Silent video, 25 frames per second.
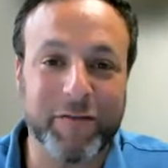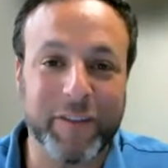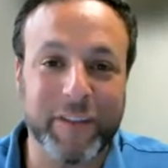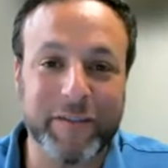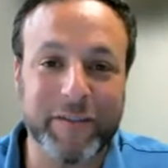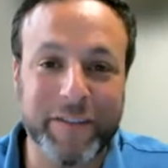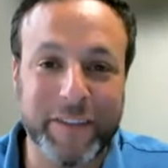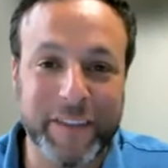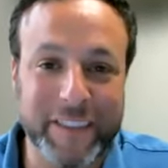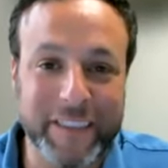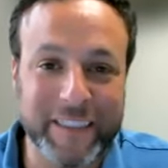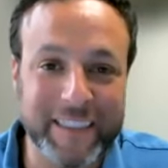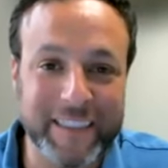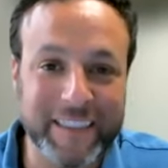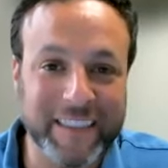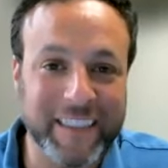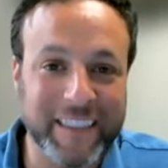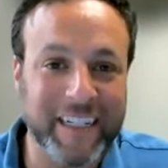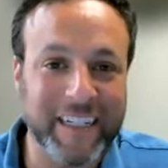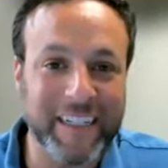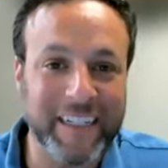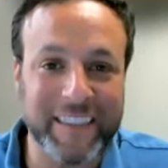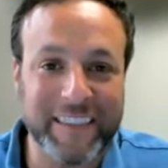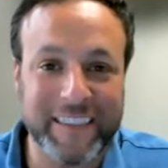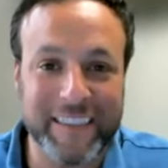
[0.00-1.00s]
If you're,
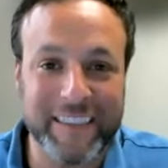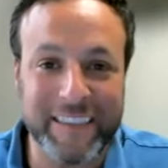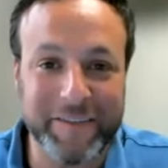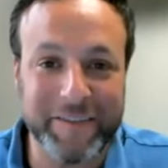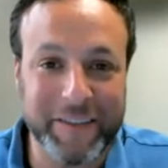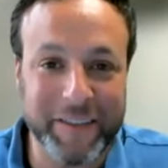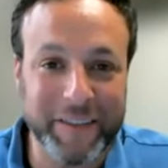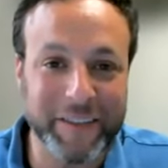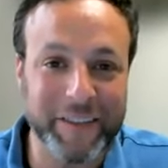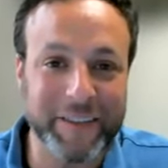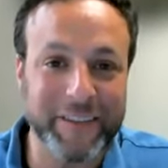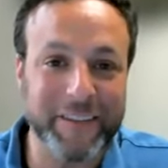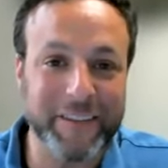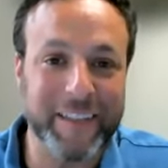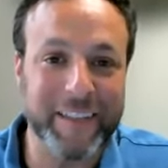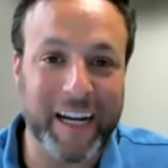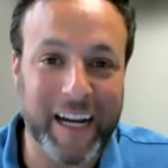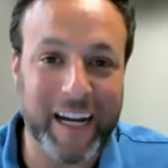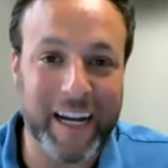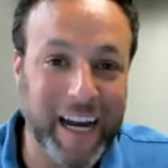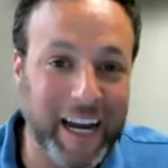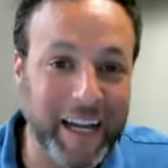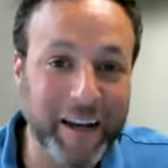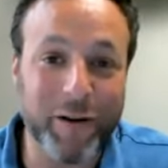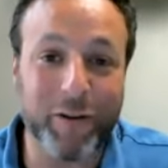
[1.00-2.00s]

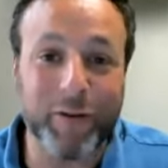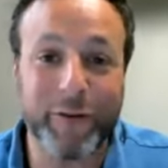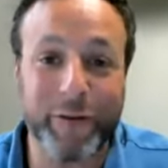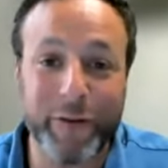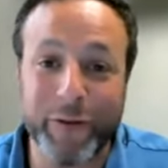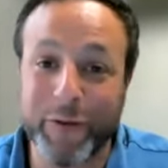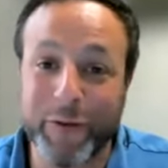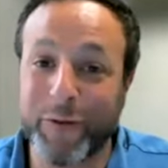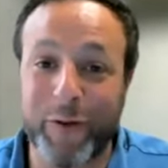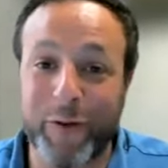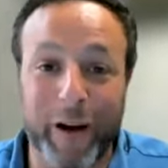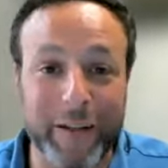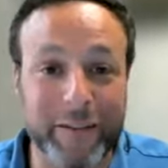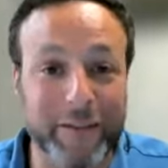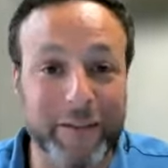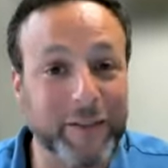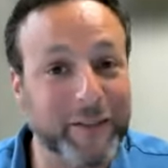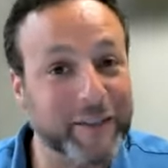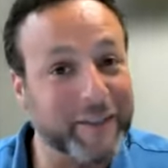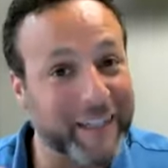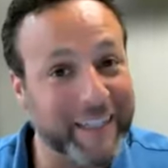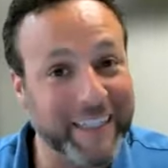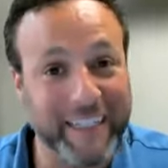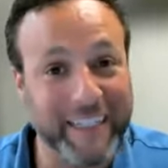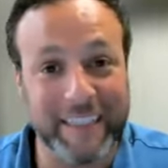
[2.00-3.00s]
I don't do quadros,
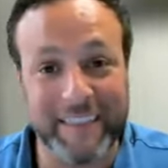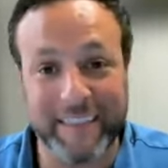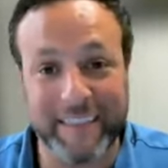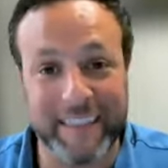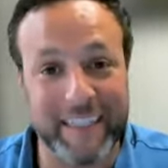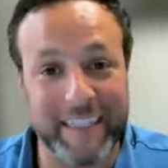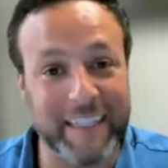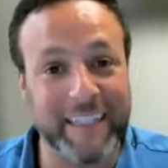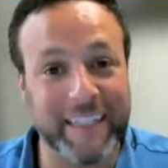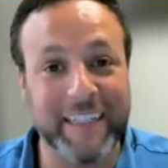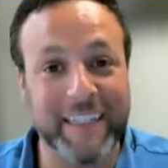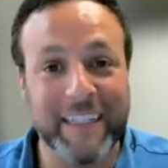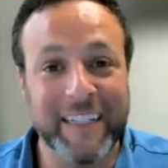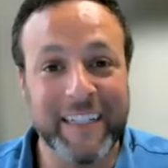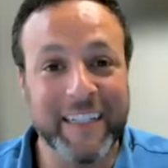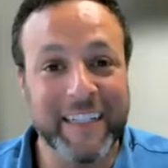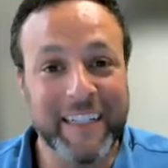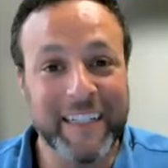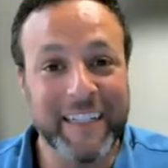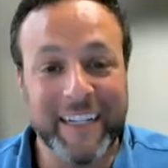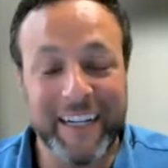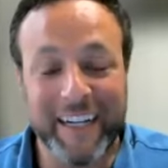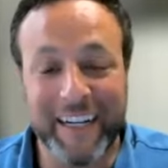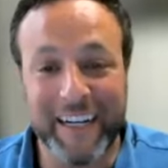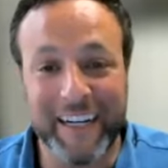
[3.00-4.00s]
like I said,
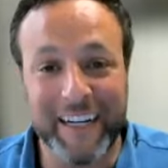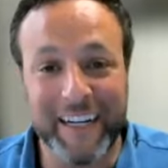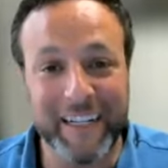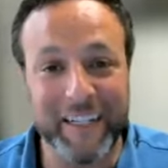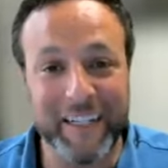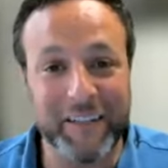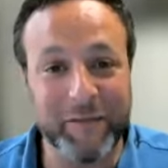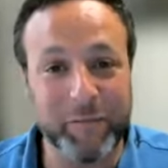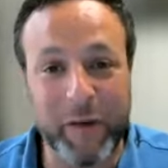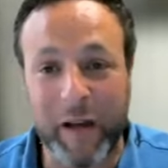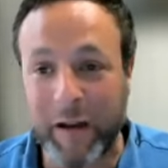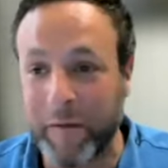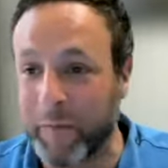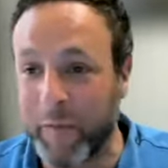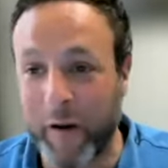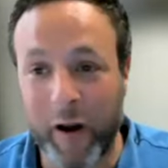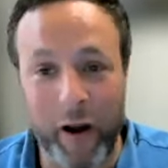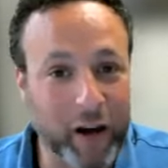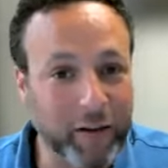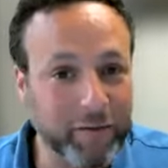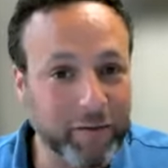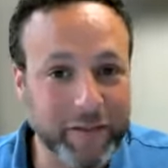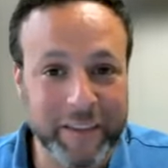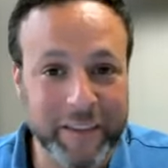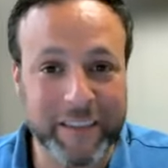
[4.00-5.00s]
my
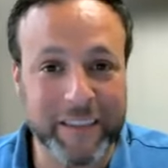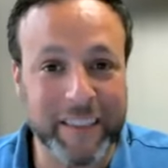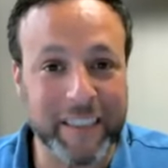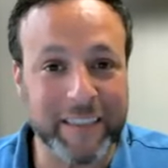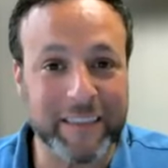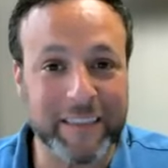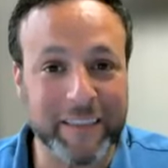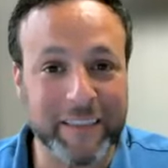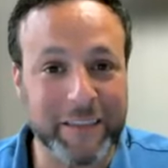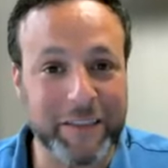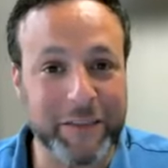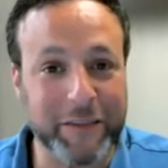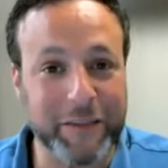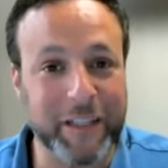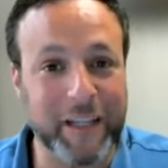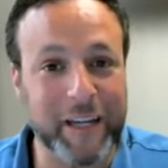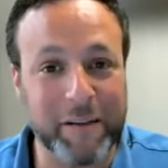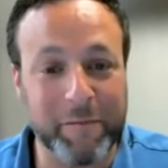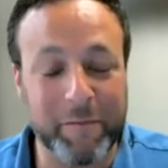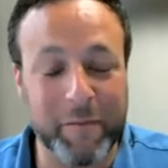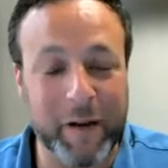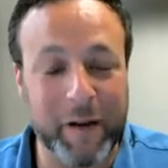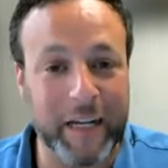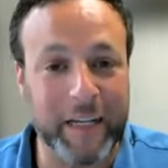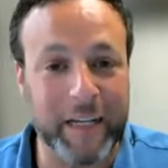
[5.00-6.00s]
office doesn't do
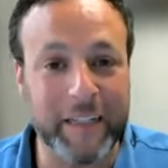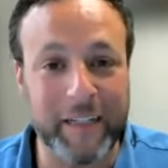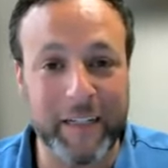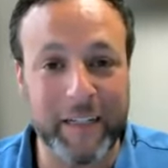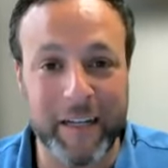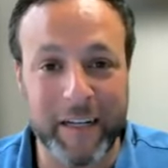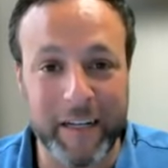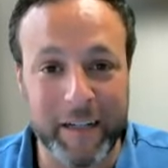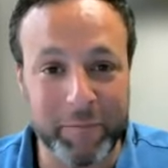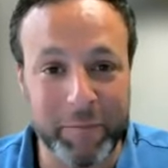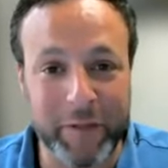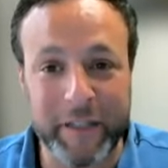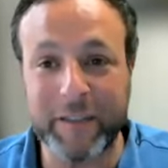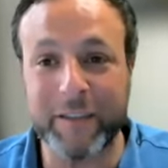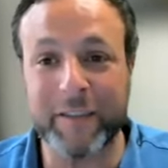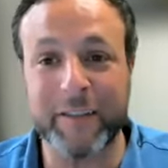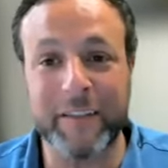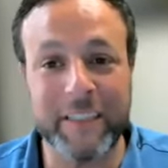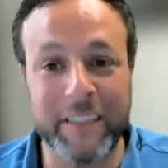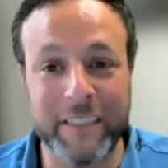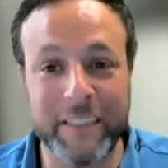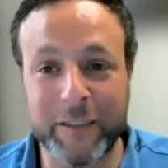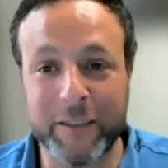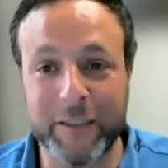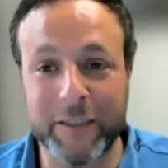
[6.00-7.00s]
them. My
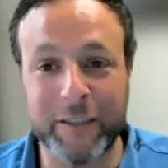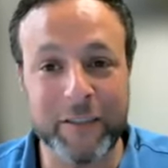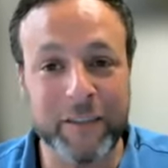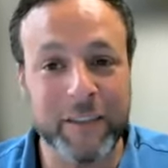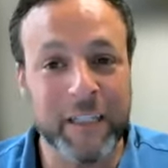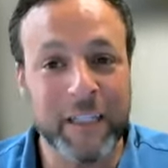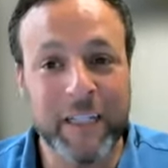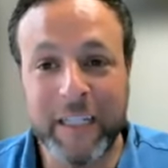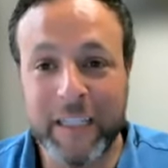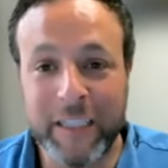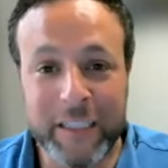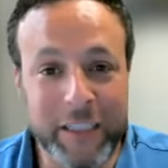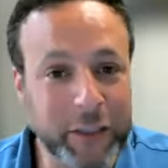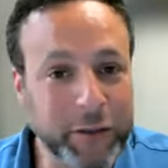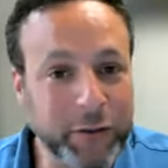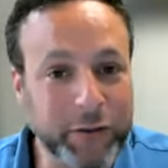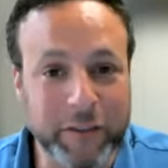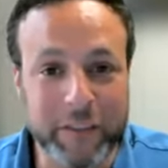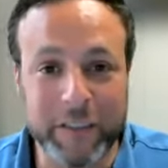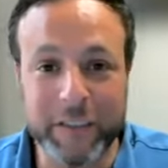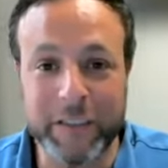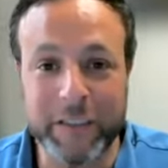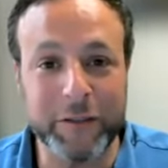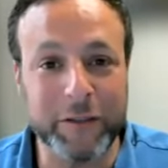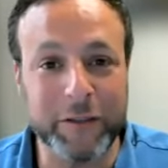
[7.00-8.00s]
paralegal used
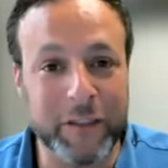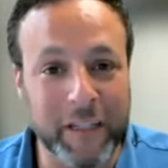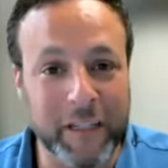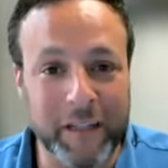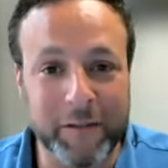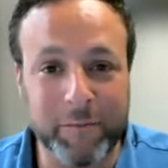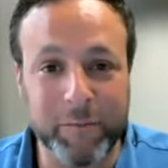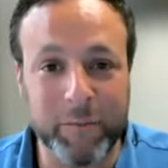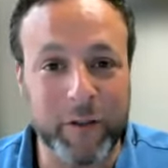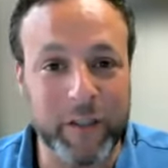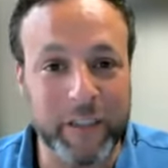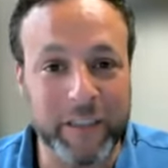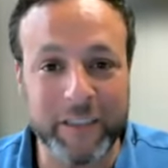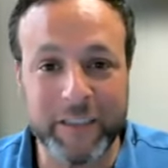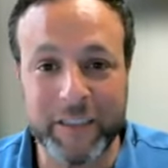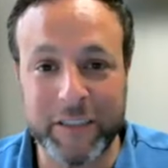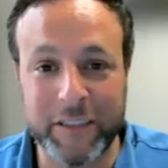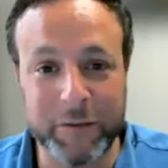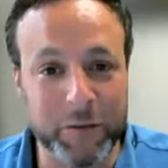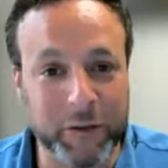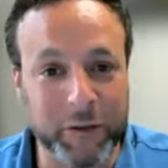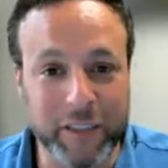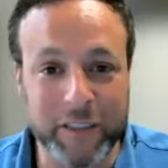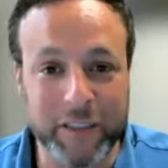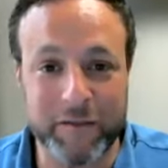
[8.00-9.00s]
to do them when she
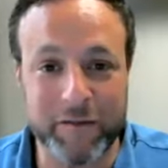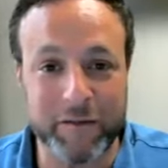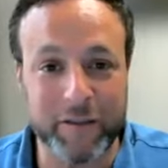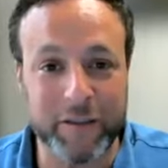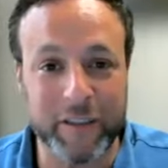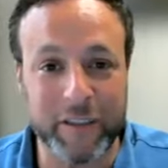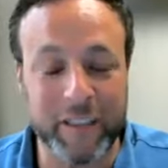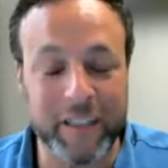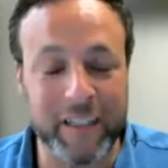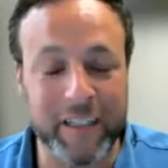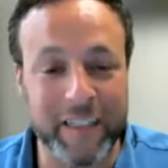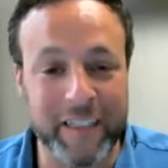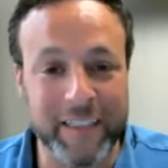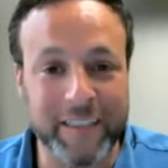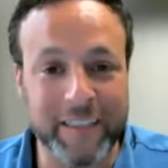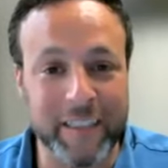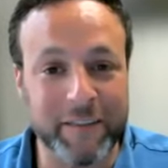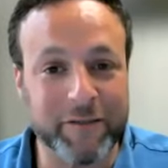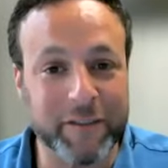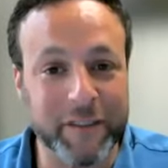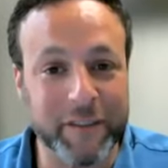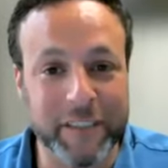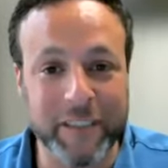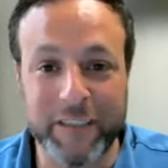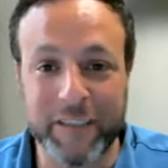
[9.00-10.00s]
worked for a
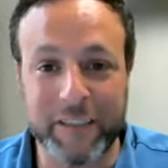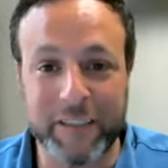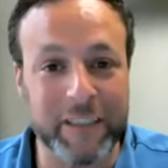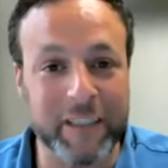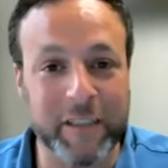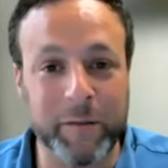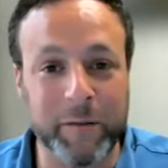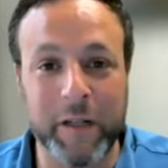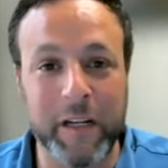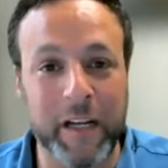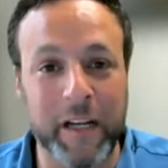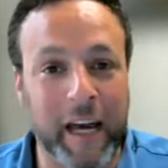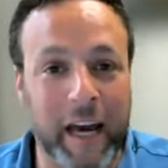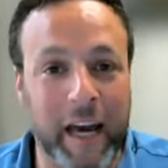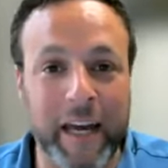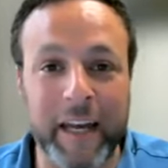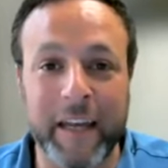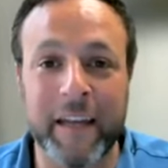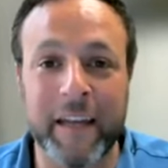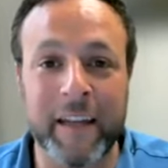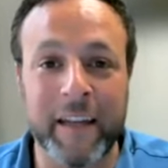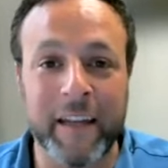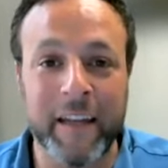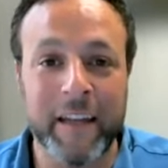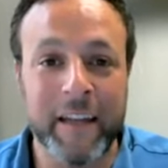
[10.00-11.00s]
different attorney, but
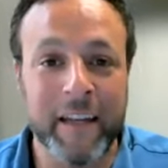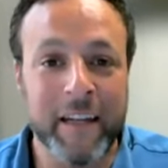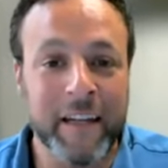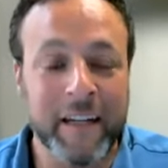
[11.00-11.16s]
I